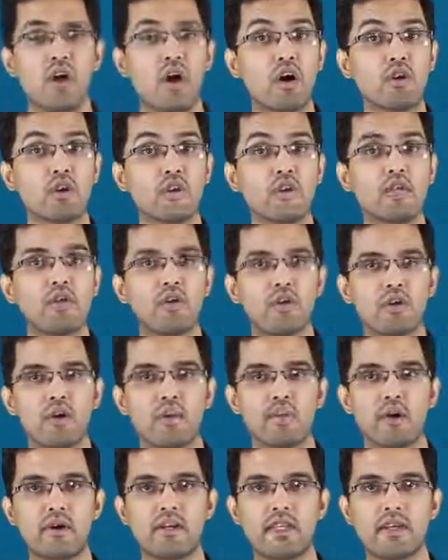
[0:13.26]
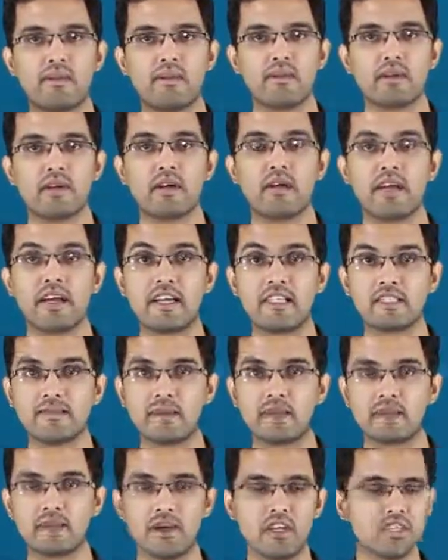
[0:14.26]
How do we know about them? It's
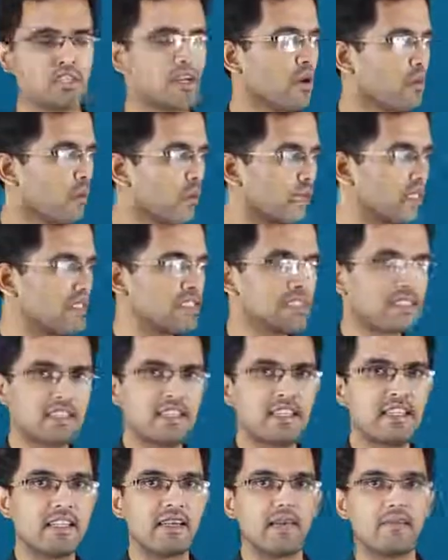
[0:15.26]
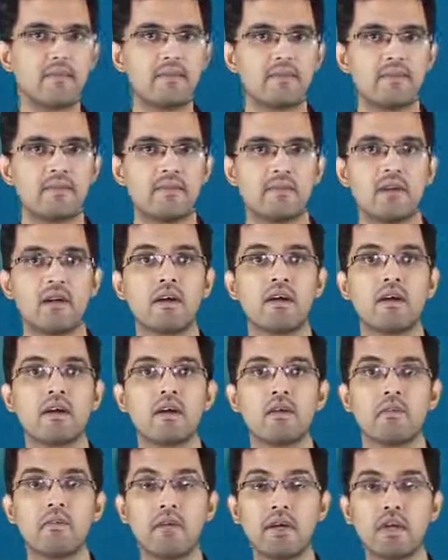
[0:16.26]
because we can see them.
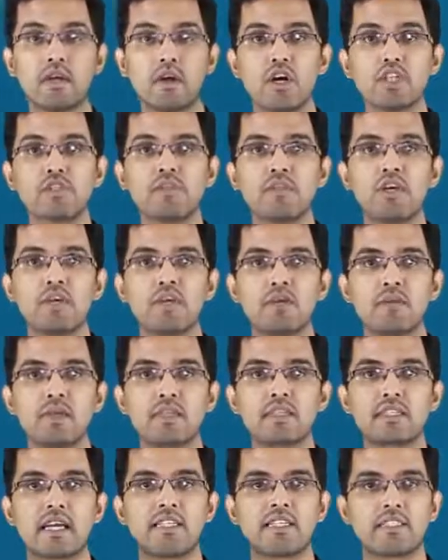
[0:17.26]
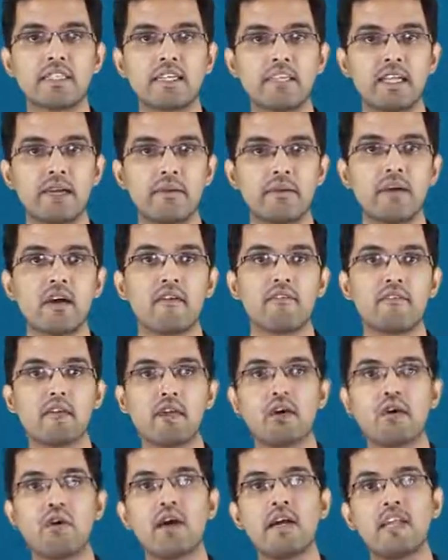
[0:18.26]
Because we humans can see them, we
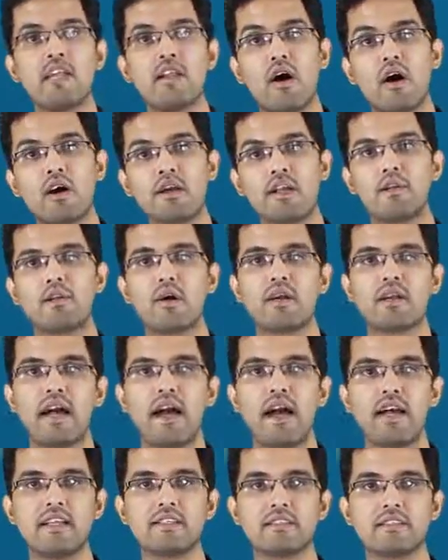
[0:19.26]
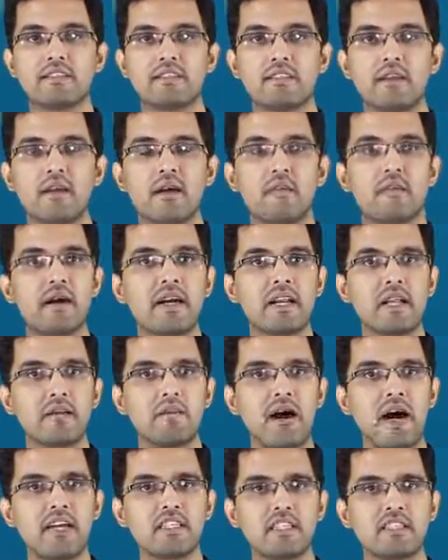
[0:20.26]
know a lot about ants. But
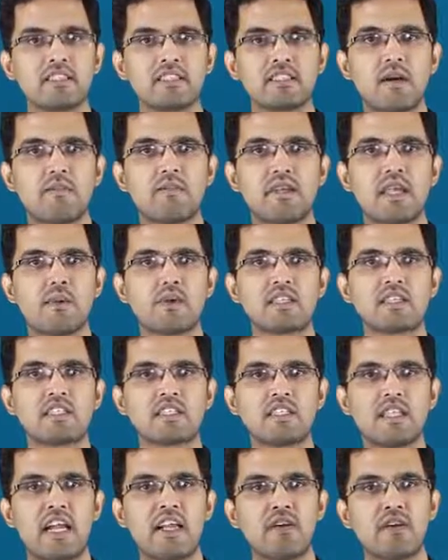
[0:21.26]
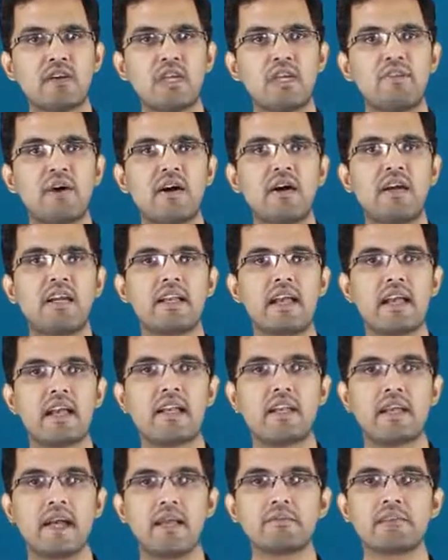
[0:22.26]
imagine something which is 10 to the power
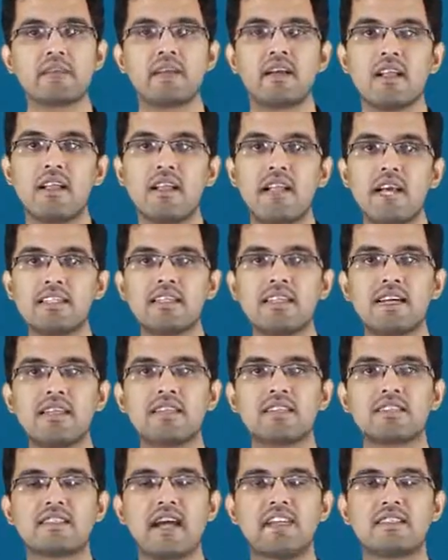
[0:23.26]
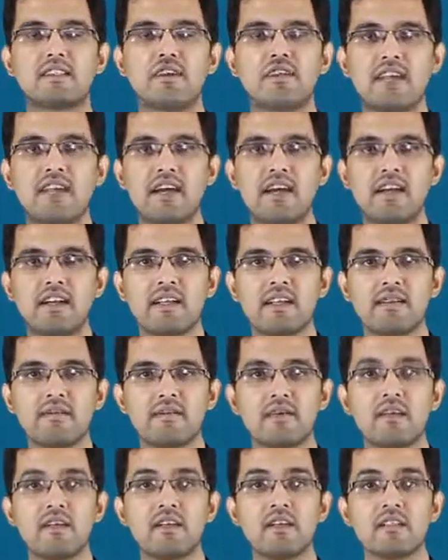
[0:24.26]
10 times less than the size of the ant.
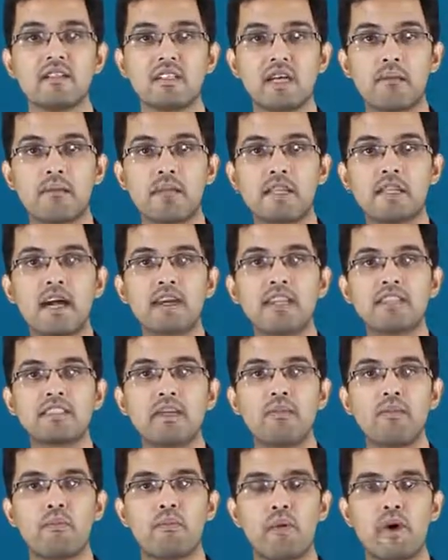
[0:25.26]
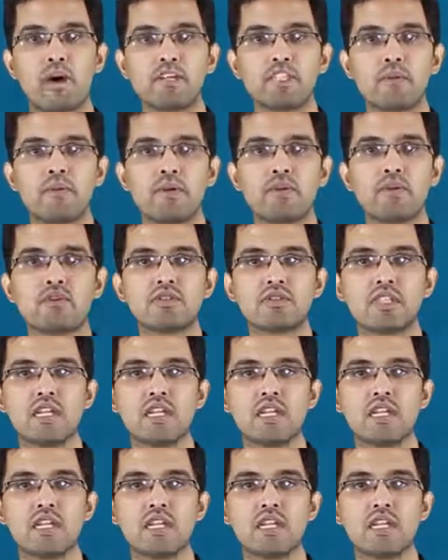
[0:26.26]
Something that is impossible to